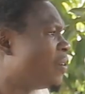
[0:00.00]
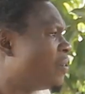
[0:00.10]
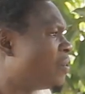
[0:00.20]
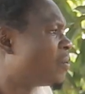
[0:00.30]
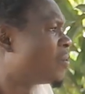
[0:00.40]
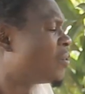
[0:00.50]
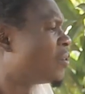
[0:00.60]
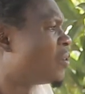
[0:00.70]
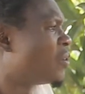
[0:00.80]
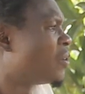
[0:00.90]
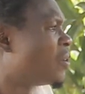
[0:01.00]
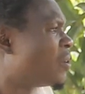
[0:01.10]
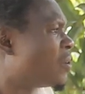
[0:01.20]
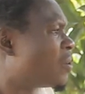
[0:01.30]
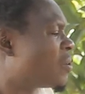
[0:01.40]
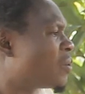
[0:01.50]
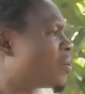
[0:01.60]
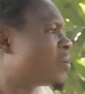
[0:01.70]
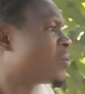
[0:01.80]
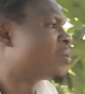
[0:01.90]

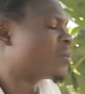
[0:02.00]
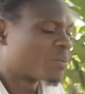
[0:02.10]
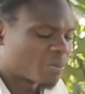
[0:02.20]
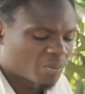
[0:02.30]
The person shown says nothing.